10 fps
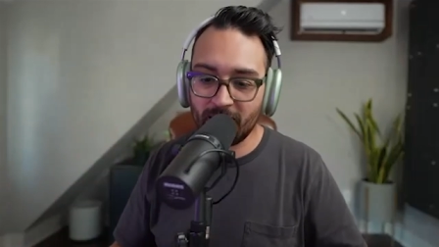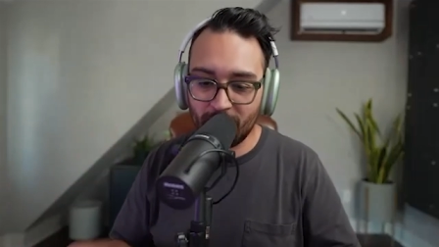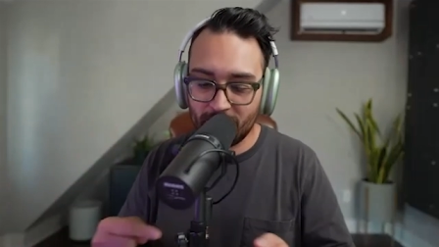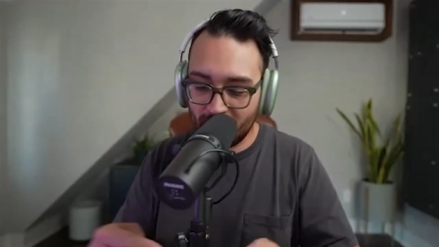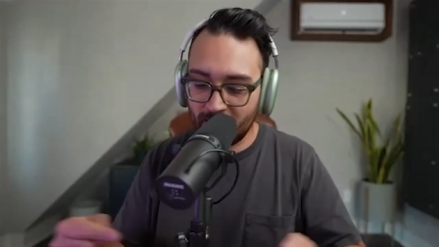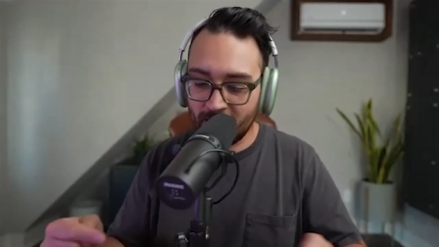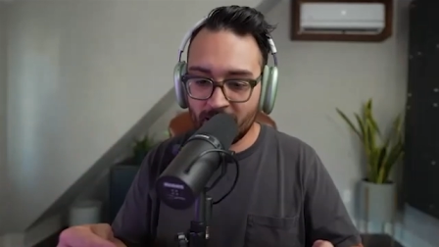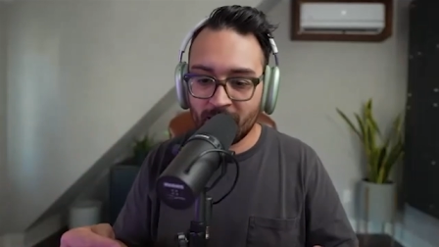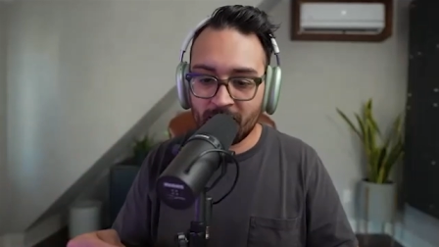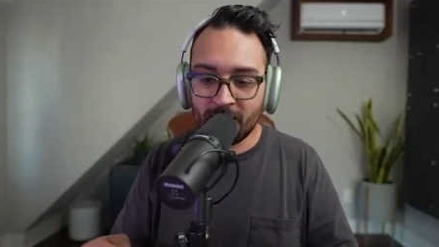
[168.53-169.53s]
I think it was like
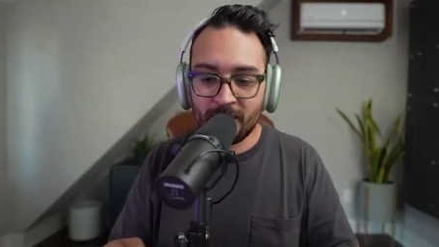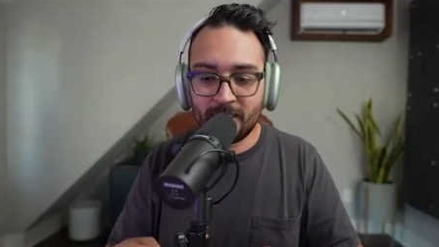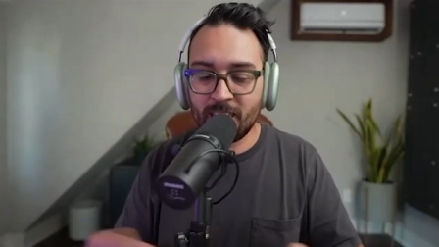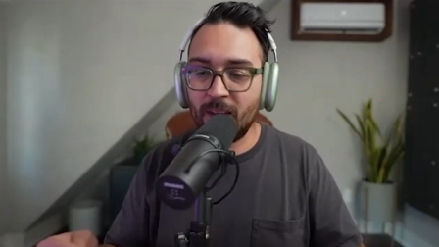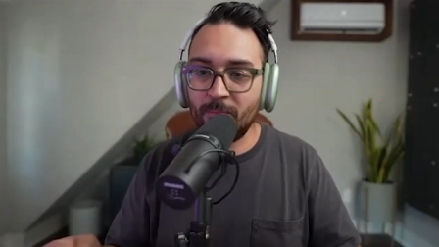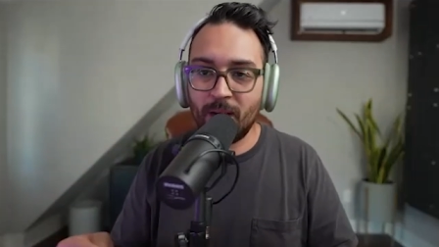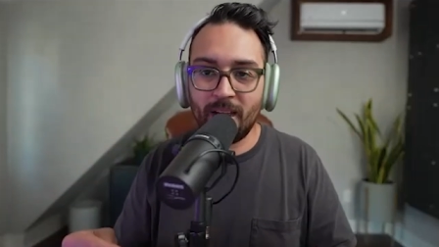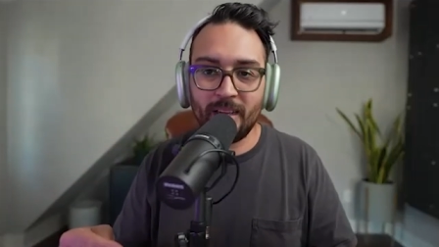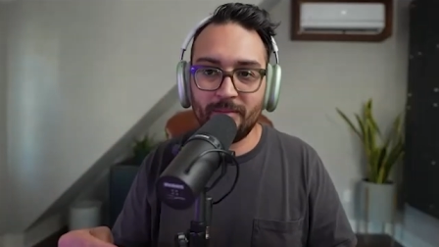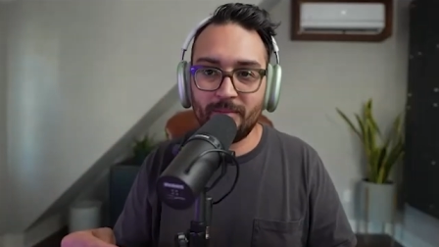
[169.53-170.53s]
10
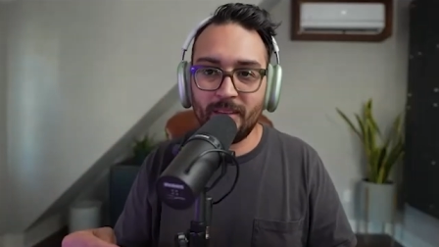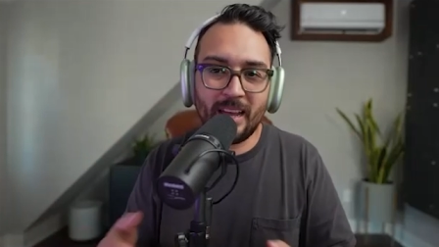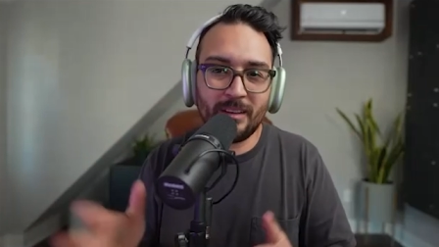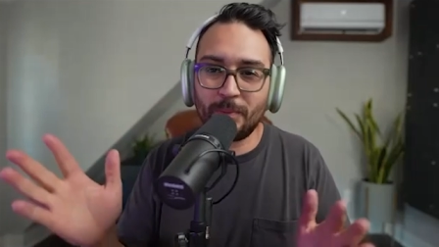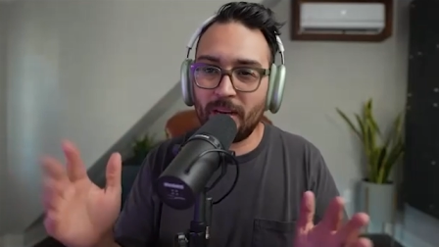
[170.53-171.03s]
by 10,